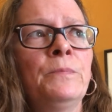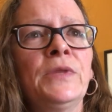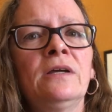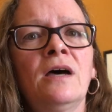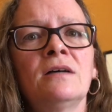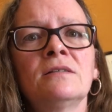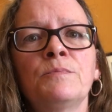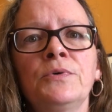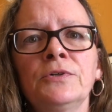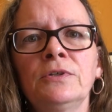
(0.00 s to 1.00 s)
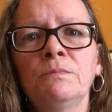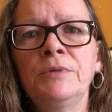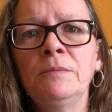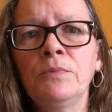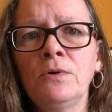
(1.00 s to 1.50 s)
It has put
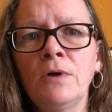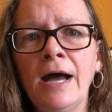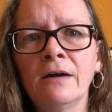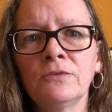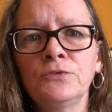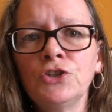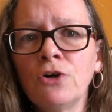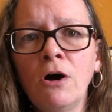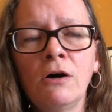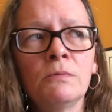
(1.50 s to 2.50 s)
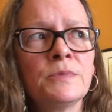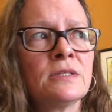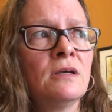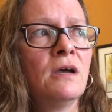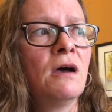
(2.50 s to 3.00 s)
people out of jobs.